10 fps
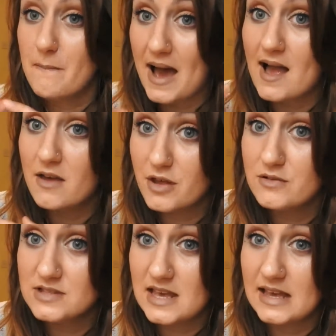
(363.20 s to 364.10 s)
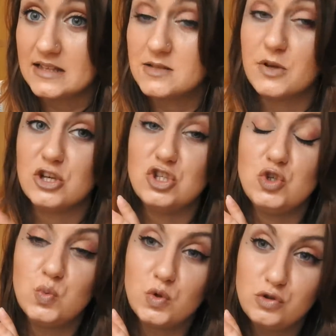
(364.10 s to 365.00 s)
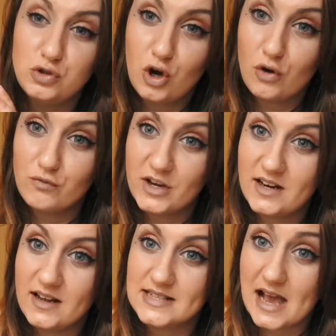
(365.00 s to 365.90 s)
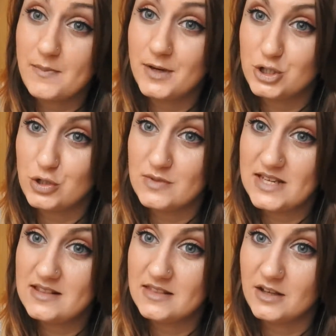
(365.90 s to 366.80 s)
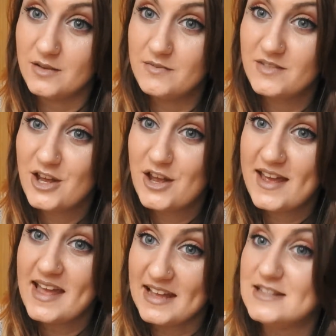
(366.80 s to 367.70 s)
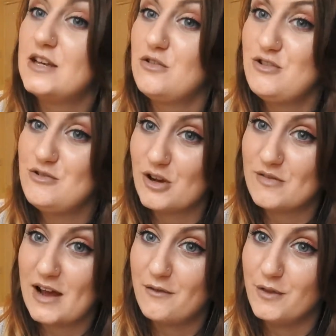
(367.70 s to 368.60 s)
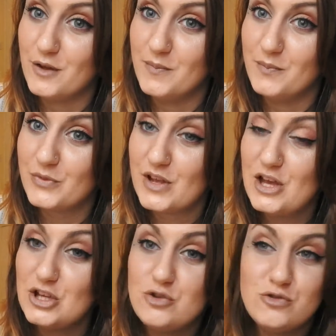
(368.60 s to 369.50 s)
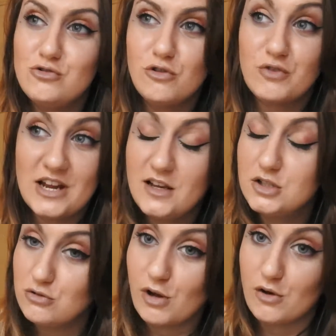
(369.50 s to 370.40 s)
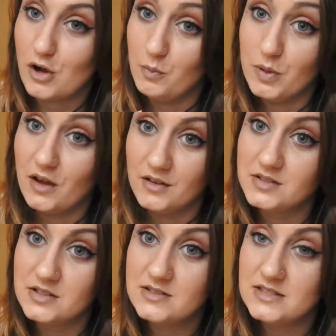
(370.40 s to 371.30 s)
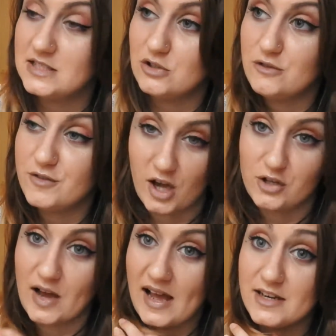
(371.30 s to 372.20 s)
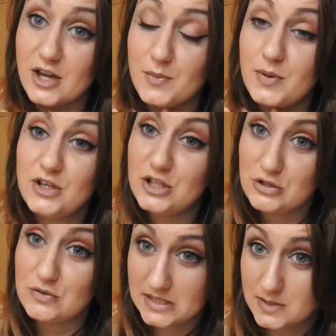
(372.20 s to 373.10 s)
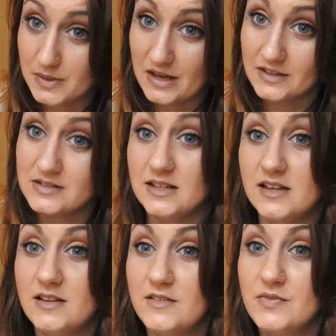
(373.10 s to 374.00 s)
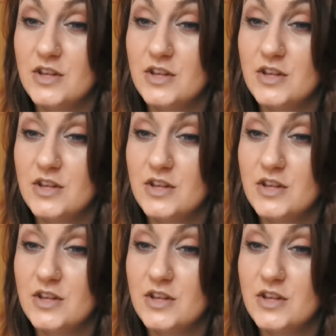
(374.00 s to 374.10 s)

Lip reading: pack those things because you will not realise how much you need them until you don't have them. You do not realise you don't own plasters until you've cut your hand open and you need a plaster.